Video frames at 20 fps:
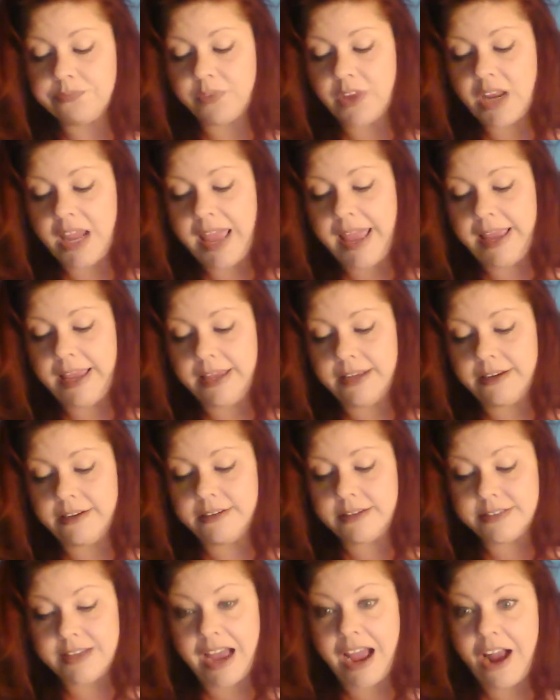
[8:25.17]
And
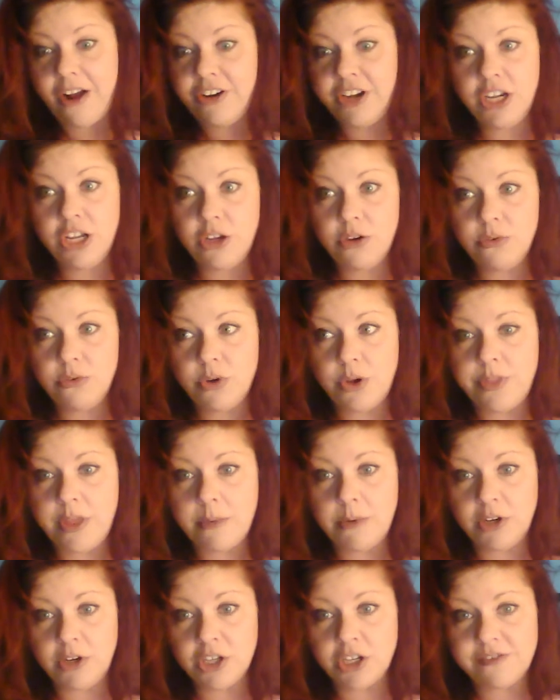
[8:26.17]
so I already knew who they were
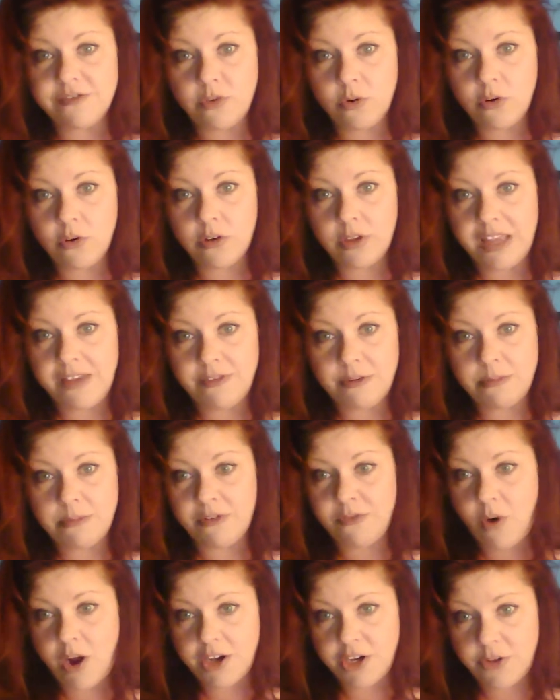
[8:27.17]
looking for, even
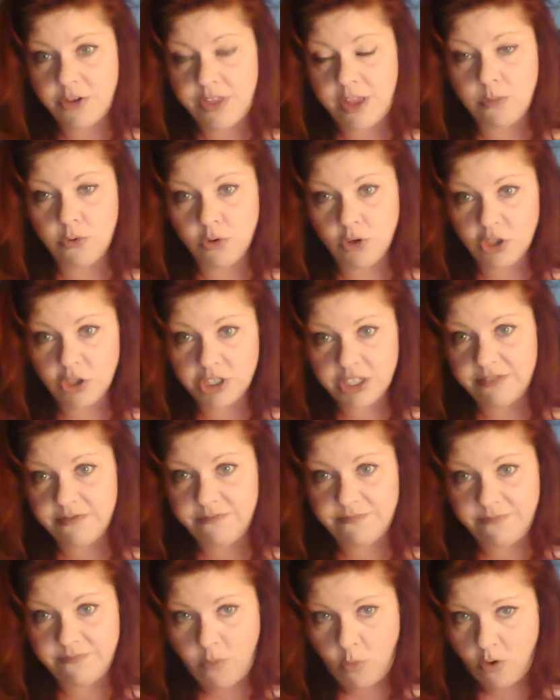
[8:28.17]
before I knew they were looking
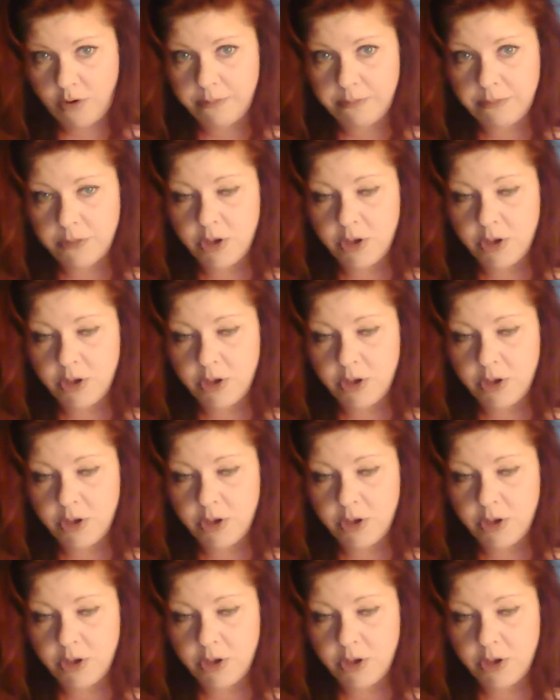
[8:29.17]
for him.